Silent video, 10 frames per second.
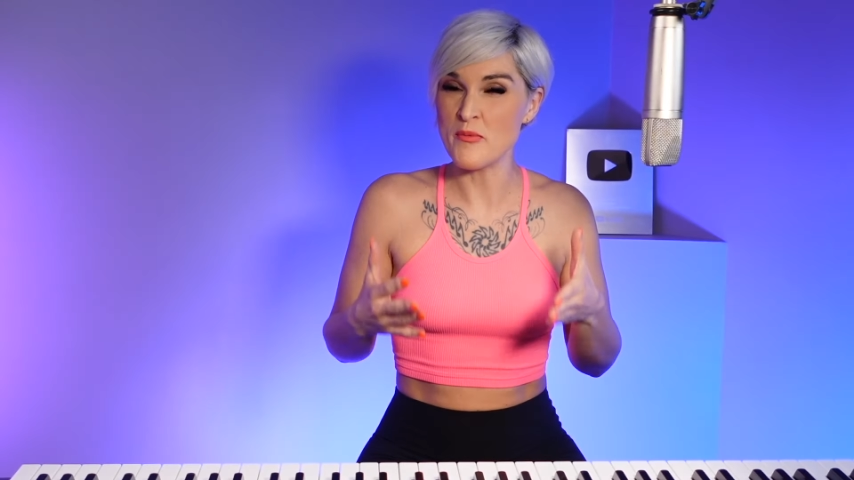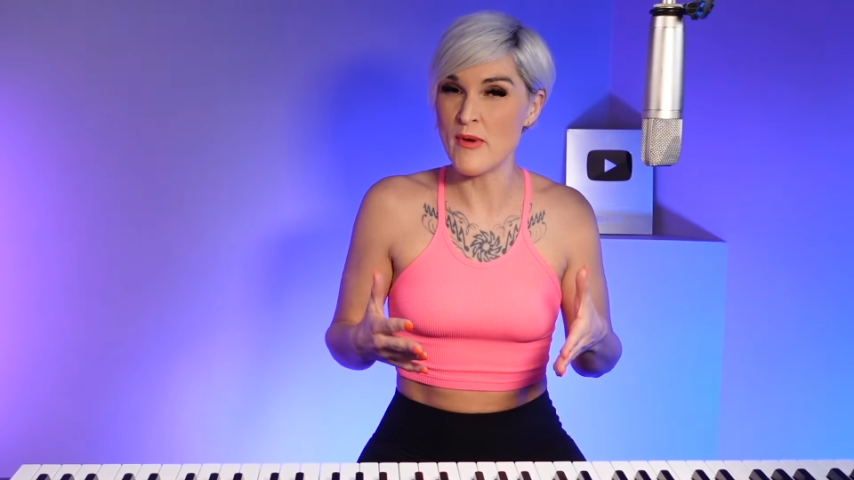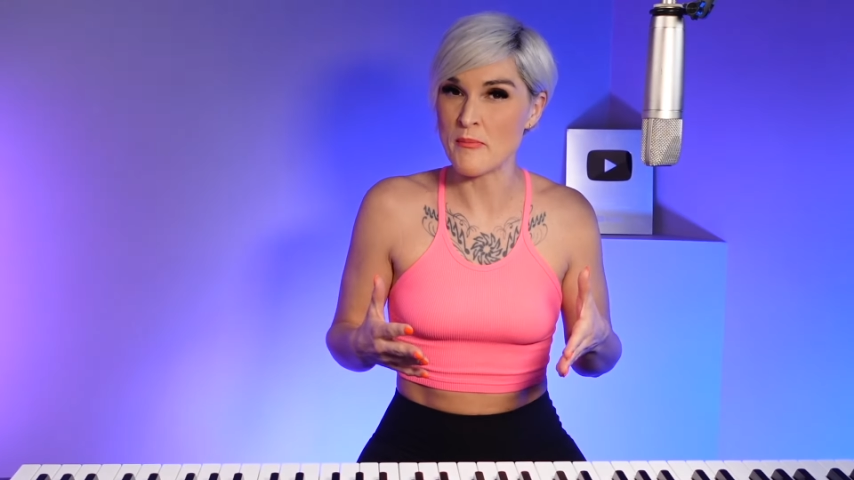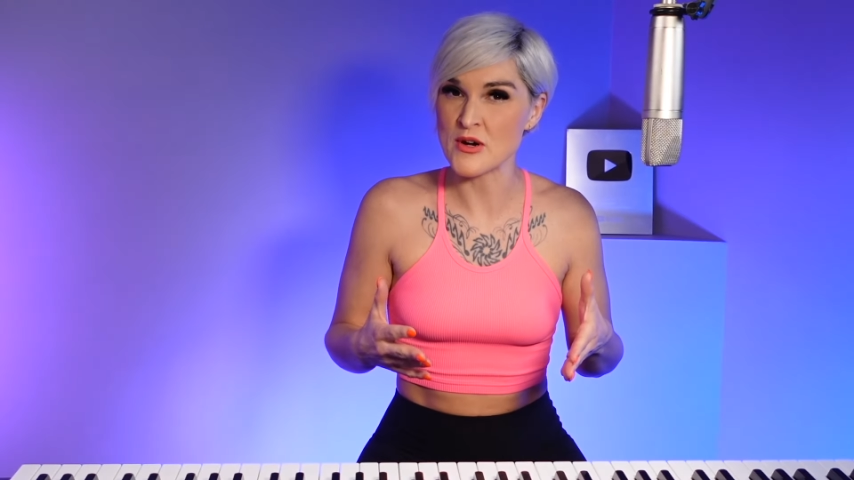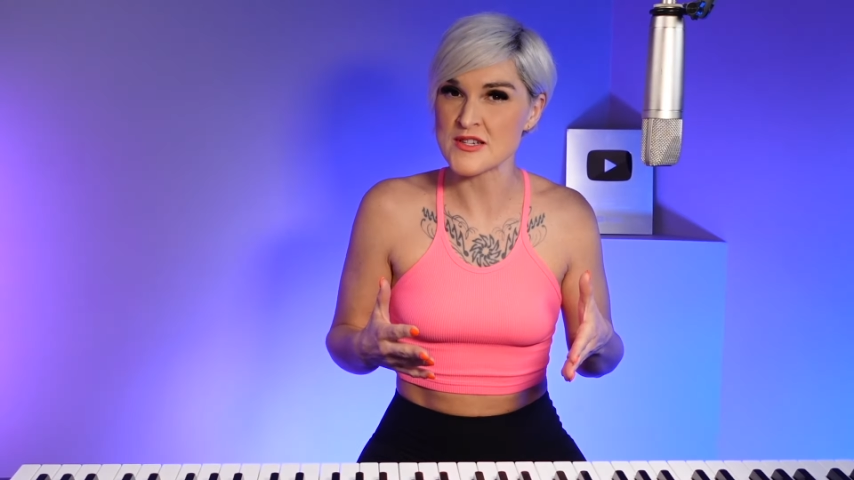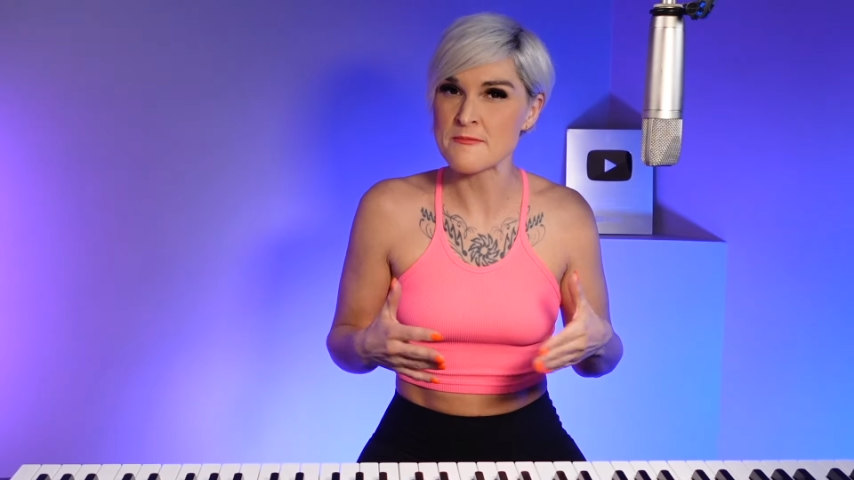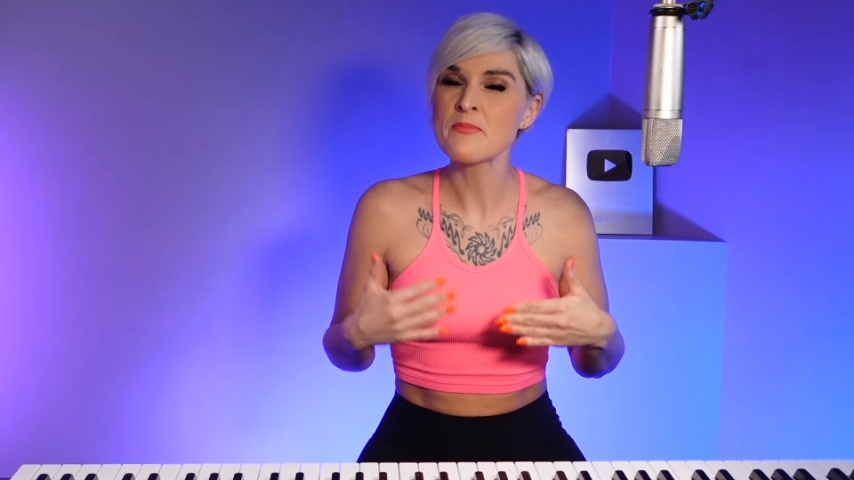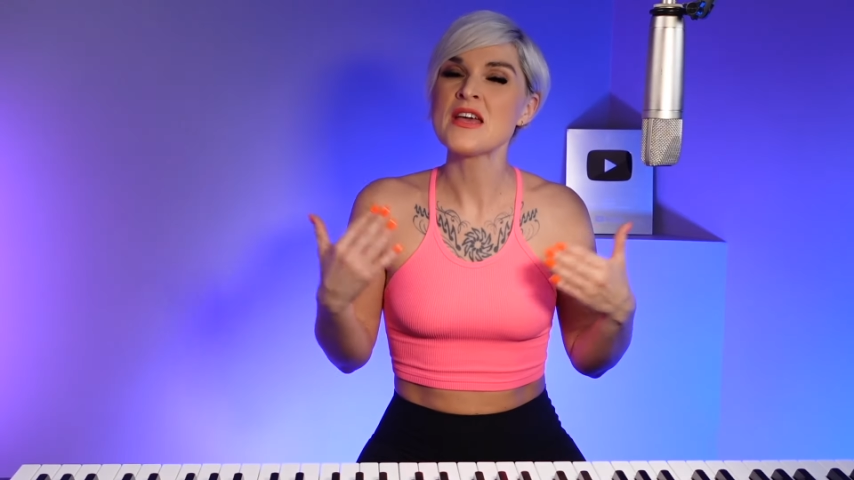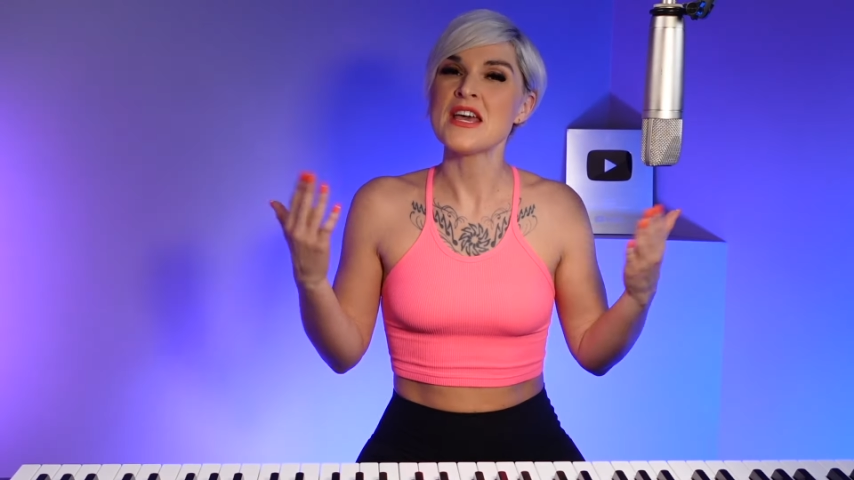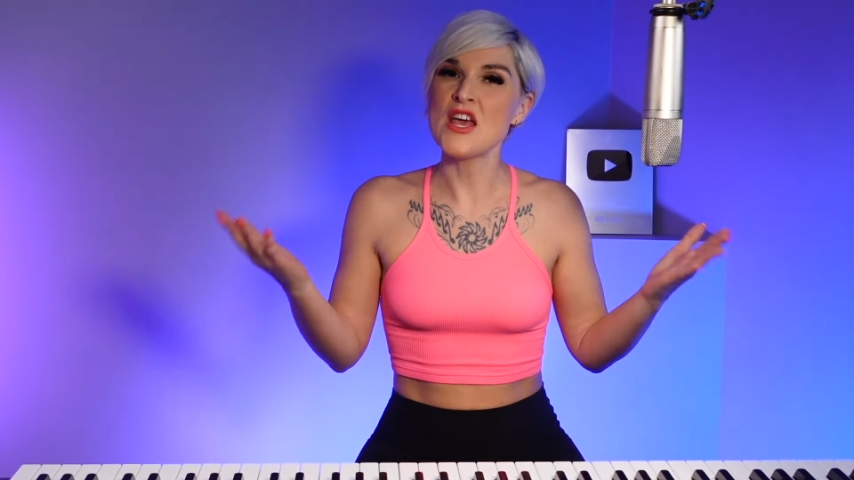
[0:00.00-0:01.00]
members.
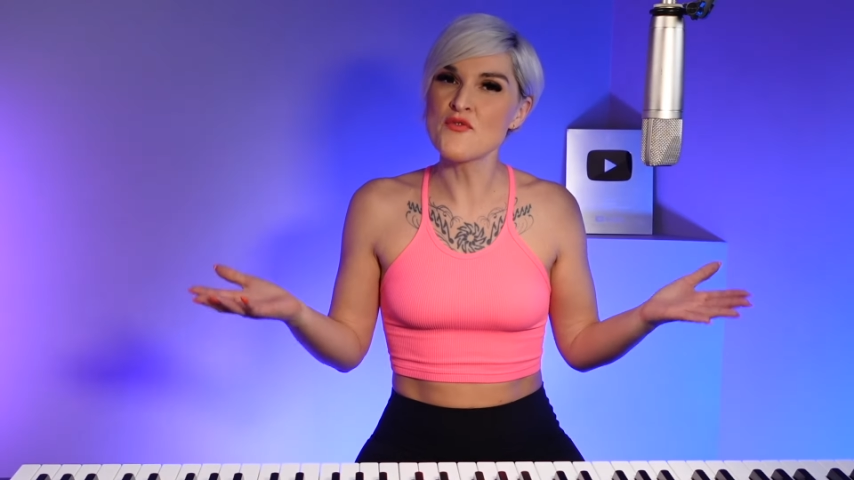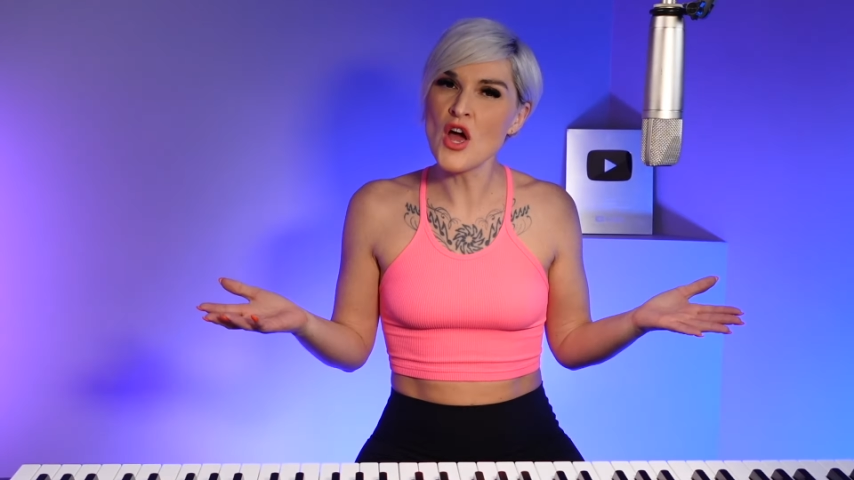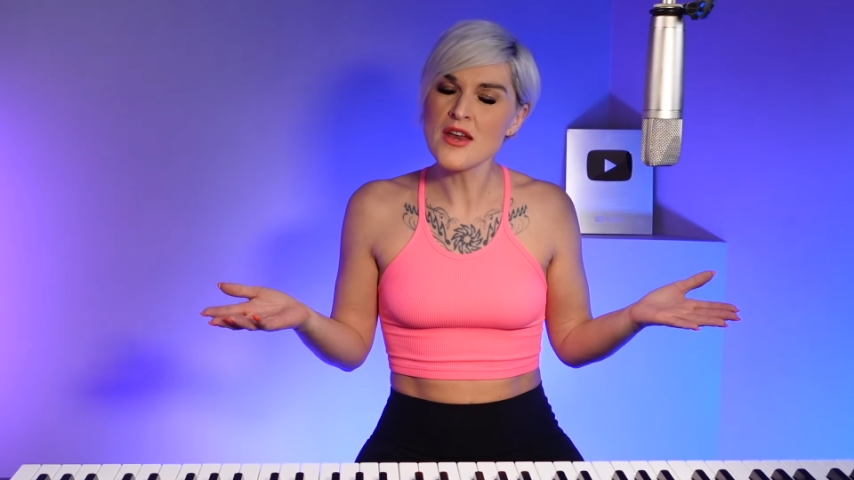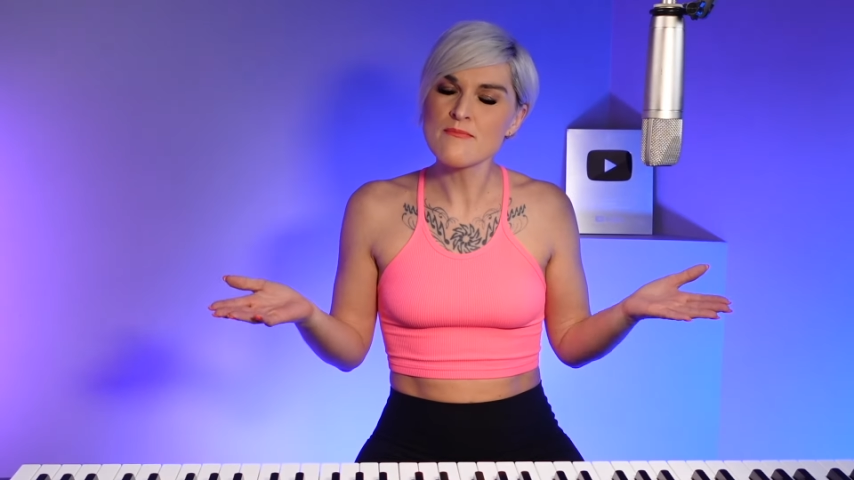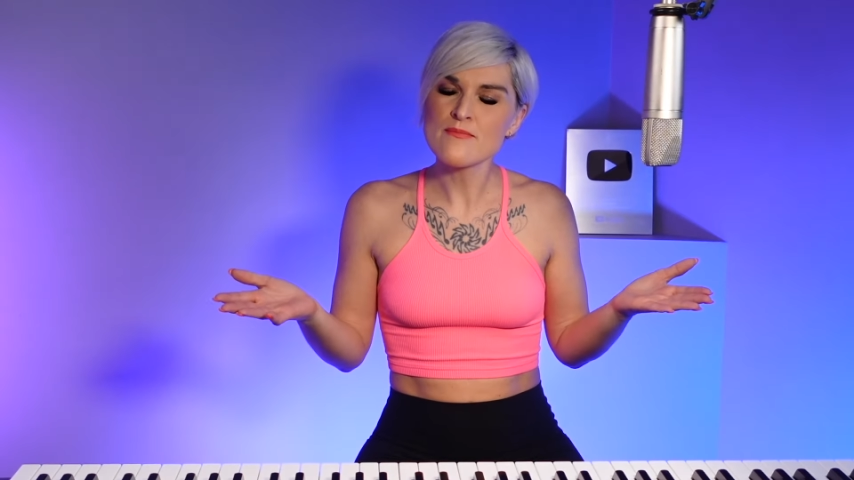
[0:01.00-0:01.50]
If not,